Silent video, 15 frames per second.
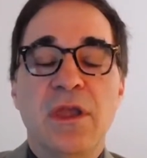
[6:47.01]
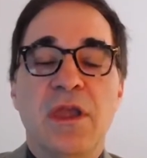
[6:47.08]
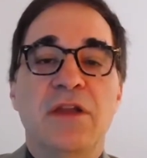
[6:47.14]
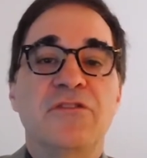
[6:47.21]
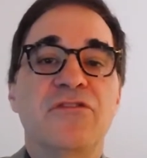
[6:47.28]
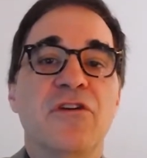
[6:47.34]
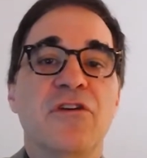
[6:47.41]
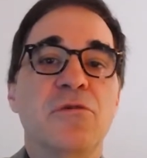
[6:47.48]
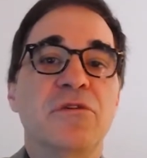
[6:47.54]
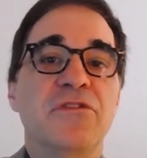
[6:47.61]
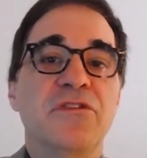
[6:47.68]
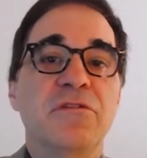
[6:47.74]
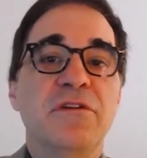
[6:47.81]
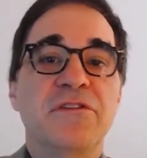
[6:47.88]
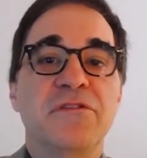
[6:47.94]
And so a
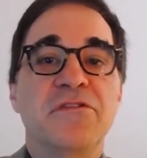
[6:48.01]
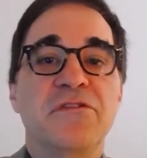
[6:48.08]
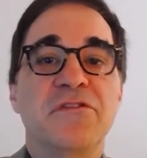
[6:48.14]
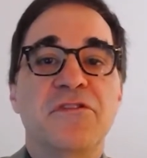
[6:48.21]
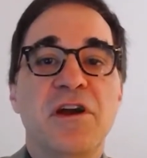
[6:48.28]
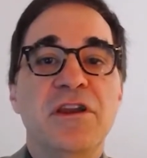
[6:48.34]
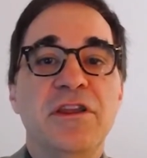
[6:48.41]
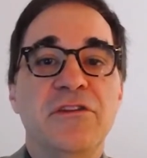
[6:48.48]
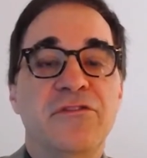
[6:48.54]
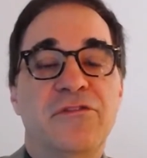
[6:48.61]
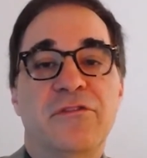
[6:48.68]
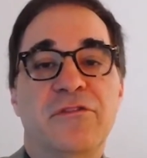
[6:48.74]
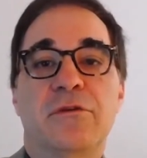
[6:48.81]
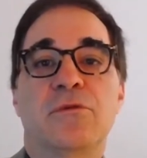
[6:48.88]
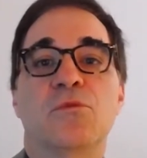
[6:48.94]
series of
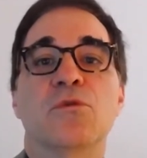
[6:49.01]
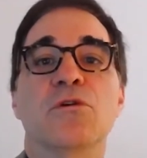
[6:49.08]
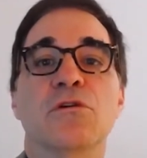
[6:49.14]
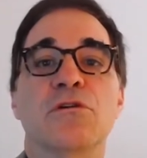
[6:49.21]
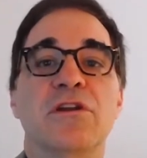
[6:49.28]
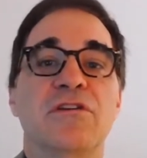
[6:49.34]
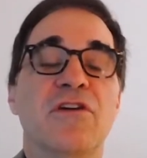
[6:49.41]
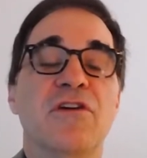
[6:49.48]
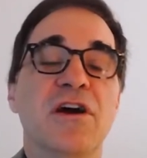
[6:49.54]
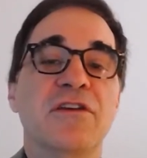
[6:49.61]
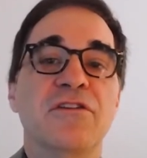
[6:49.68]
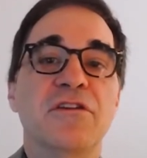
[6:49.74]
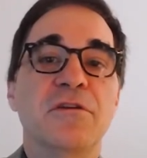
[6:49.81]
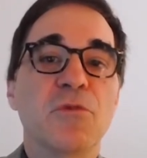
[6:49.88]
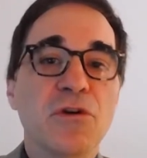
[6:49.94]
studies were
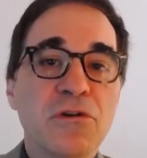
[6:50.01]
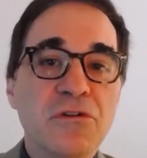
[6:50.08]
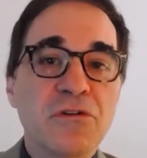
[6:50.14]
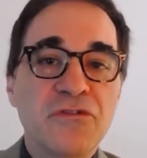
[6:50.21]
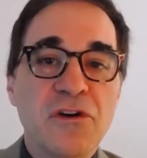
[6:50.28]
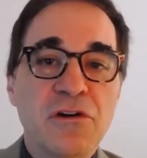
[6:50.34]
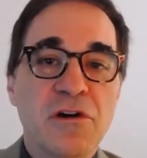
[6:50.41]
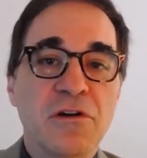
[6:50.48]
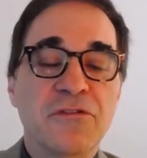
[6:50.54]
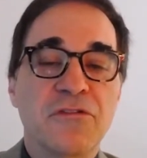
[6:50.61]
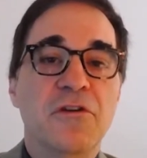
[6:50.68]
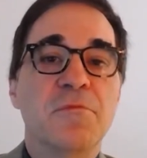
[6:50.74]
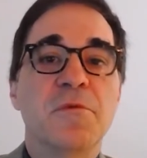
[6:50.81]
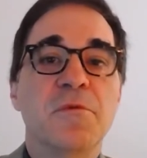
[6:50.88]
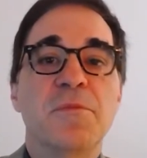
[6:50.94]
conducted in Merkel cell
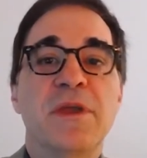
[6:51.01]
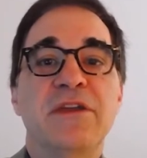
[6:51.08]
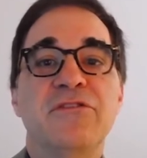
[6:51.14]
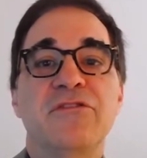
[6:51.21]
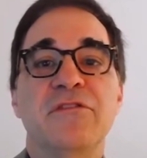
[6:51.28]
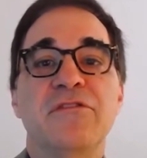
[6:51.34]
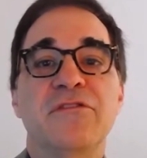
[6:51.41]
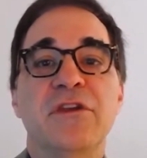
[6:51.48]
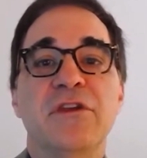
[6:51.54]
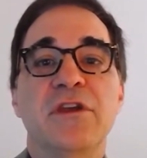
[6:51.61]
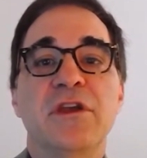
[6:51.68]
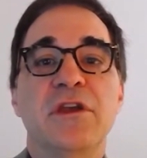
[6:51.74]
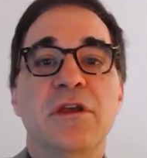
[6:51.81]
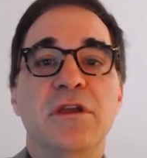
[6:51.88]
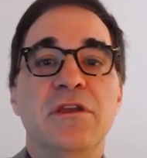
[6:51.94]
carcinoma patients
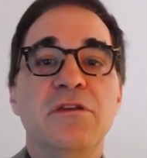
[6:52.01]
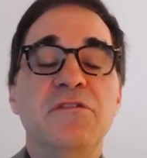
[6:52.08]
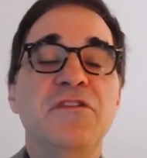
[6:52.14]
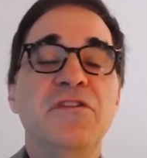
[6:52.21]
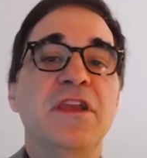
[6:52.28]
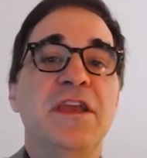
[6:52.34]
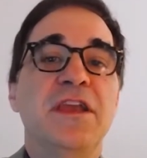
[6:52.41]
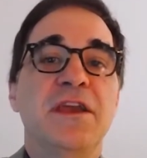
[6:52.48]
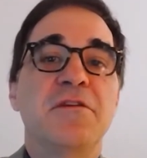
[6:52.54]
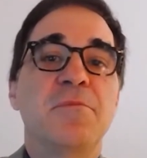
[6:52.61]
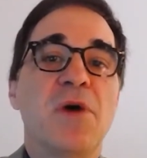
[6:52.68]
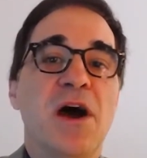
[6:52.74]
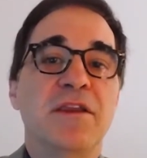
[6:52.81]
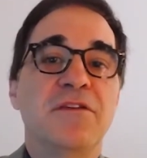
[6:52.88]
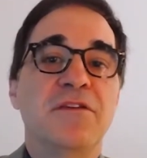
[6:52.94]
using
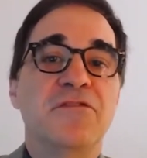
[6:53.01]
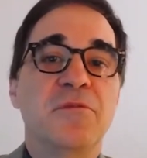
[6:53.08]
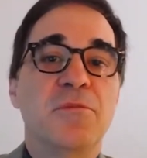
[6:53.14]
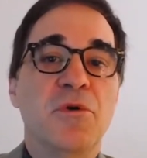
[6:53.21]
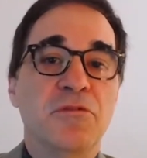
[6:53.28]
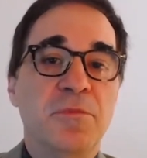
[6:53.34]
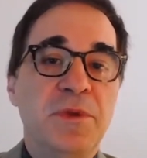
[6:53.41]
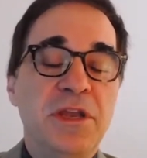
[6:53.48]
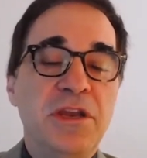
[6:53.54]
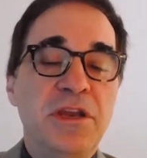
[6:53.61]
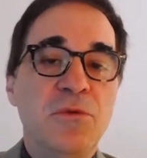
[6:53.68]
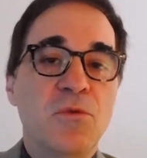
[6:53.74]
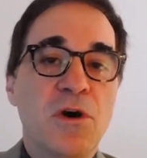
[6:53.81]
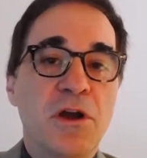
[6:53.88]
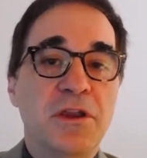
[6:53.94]
antibodies to both
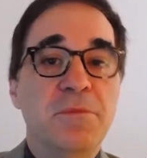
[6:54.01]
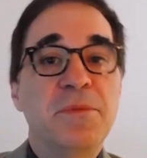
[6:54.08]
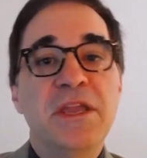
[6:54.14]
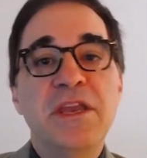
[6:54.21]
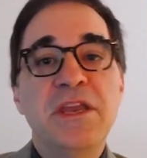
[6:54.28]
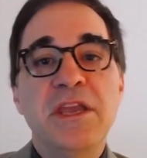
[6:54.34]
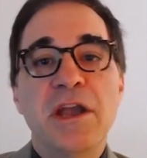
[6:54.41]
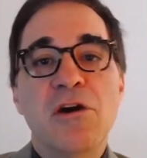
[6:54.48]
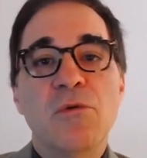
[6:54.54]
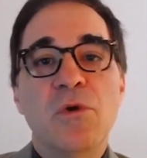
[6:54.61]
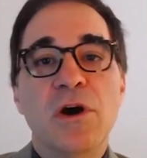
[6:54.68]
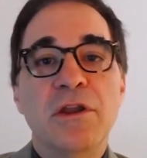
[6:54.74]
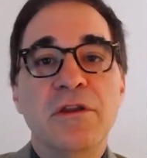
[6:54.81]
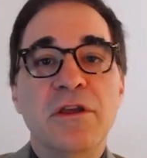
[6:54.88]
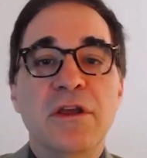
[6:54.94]
PD-1 and
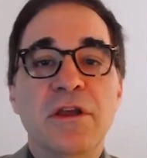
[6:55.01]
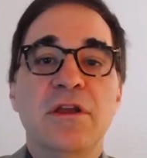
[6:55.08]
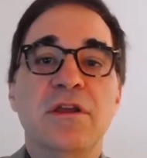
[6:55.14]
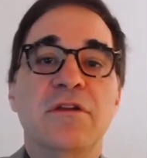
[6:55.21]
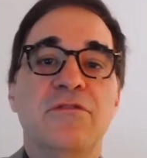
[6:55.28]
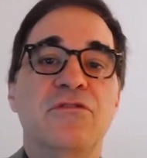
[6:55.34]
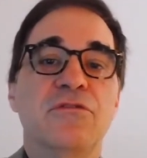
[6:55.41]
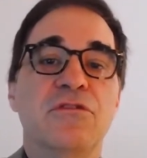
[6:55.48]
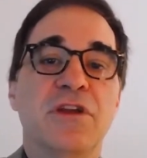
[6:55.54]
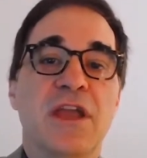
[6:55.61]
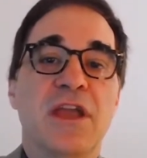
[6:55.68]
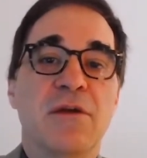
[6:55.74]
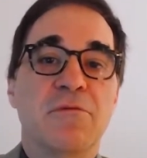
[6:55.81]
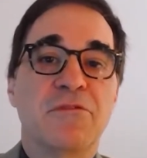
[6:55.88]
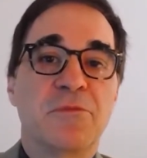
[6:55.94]
PD-L1 to look
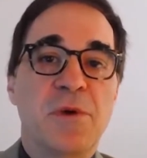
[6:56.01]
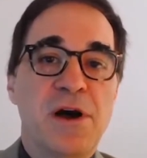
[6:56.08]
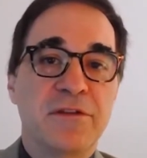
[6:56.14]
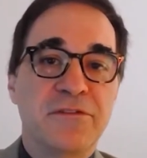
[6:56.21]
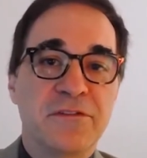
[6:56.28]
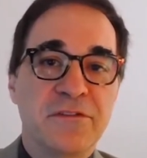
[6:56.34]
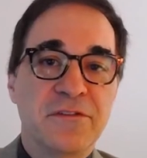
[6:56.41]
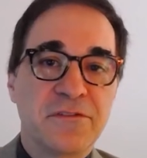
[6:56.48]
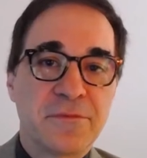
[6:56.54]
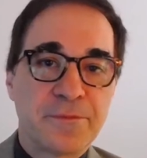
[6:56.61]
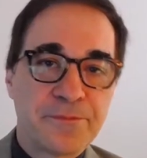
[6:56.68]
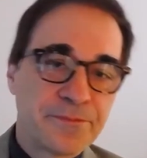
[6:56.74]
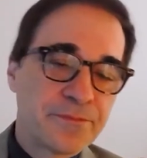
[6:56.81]
at responses.